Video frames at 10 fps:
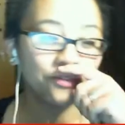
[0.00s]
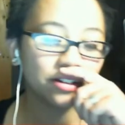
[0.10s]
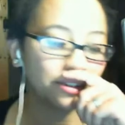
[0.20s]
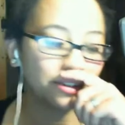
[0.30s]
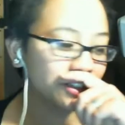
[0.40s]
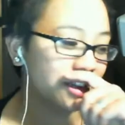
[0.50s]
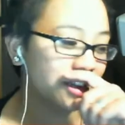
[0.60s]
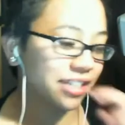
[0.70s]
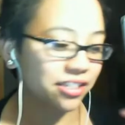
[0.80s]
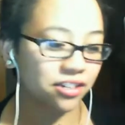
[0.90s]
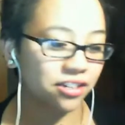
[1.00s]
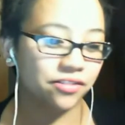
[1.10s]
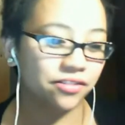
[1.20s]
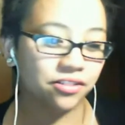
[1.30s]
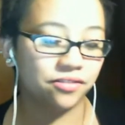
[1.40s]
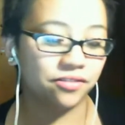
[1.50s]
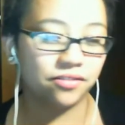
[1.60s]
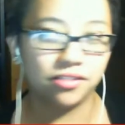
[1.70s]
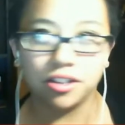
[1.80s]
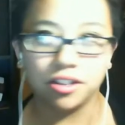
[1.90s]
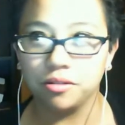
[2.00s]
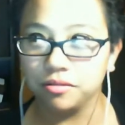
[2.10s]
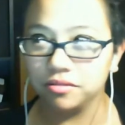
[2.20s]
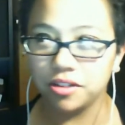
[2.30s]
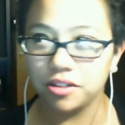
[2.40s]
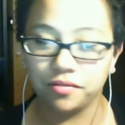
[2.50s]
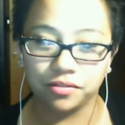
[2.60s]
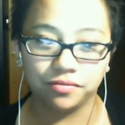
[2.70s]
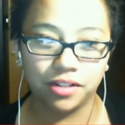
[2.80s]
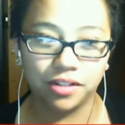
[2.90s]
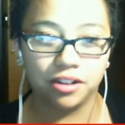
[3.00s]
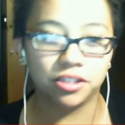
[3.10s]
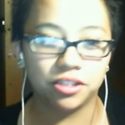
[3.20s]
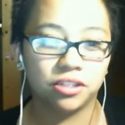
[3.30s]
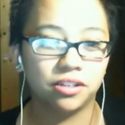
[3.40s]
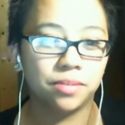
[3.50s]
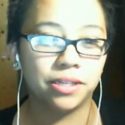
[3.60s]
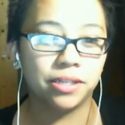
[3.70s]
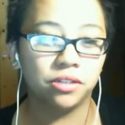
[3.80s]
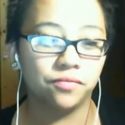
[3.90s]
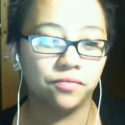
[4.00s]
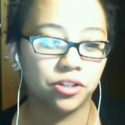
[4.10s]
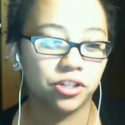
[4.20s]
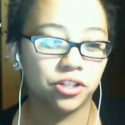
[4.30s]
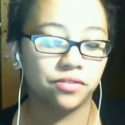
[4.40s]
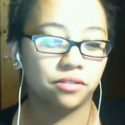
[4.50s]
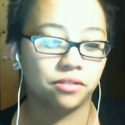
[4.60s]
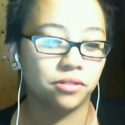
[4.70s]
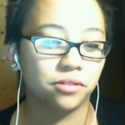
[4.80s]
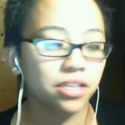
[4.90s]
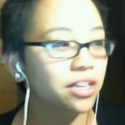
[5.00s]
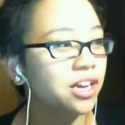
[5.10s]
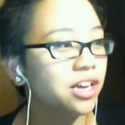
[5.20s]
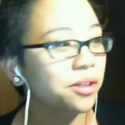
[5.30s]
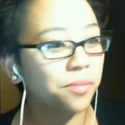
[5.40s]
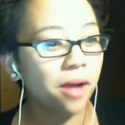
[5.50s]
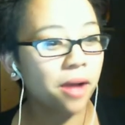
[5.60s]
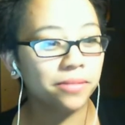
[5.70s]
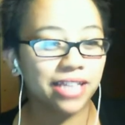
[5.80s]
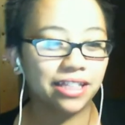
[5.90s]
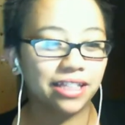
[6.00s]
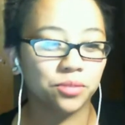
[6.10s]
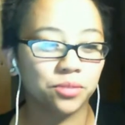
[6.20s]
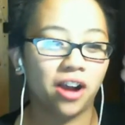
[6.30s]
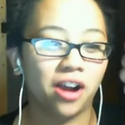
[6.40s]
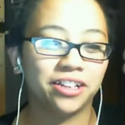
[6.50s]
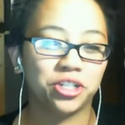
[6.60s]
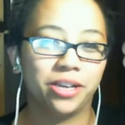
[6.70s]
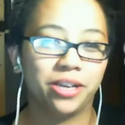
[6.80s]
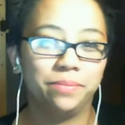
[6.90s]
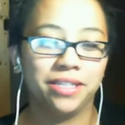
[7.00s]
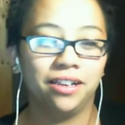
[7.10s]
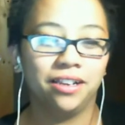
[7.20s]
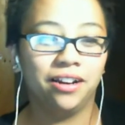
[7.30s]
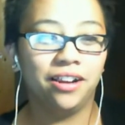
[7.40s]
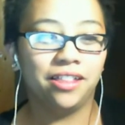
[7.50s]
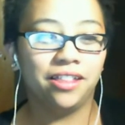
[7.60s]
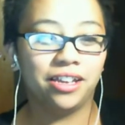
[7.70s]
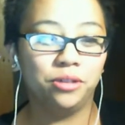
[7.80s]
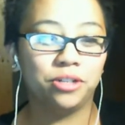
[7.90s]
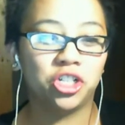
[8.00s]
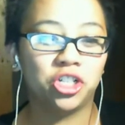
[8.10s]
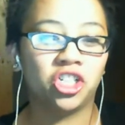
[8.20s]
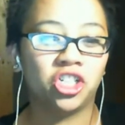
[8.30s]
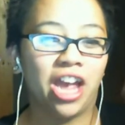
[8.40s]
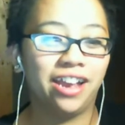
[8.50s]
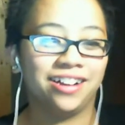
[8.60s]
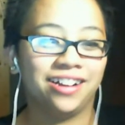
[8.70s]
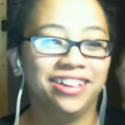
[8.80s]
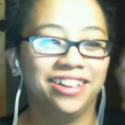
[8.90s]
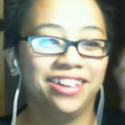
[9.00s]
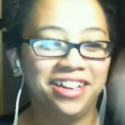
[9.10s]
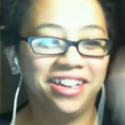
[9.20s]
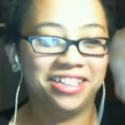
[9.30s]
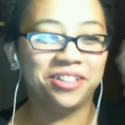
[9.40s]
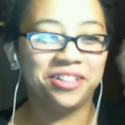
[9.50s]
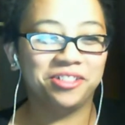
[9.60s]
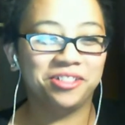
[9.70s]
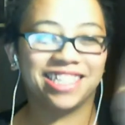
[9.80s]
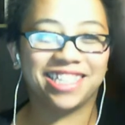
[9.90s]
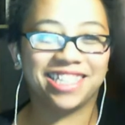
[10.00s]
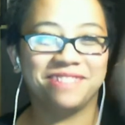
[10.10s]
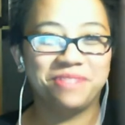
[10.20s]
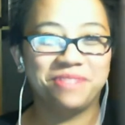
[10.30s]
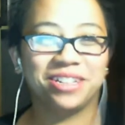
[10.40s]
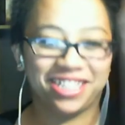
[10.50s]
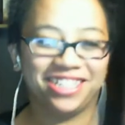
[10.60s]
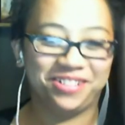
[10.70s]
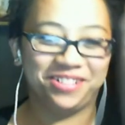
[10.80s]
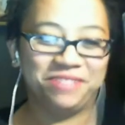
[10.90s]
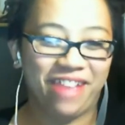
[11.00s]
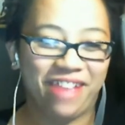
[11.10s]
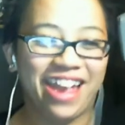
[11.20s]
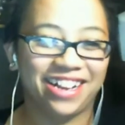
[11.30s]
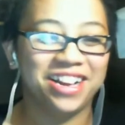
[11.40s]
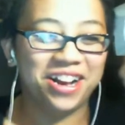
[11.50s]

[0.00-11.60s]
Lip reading: of Catan is like a Star Trek or a space version of Star Wars. The problem is they had these rocket ships that you would shake. So this is the motion you would make of